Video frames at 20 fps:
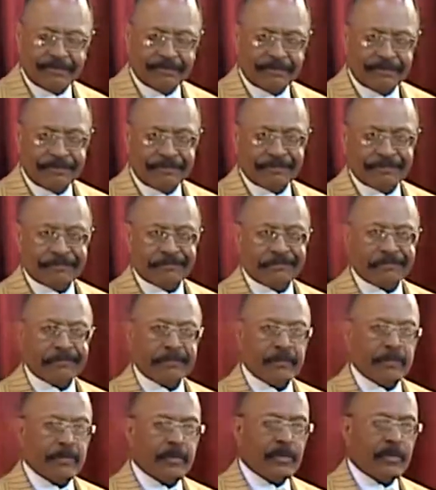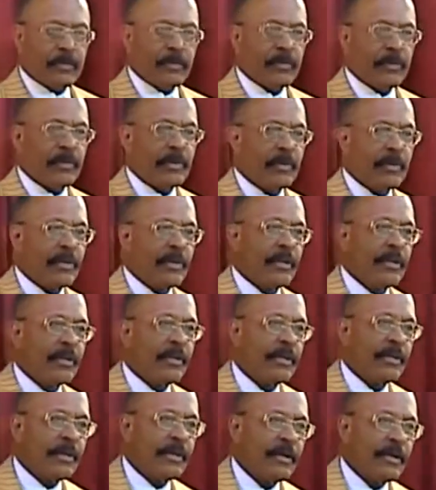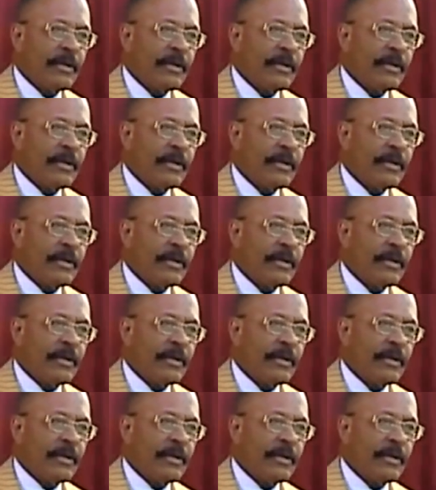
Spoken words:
Nobody speaks.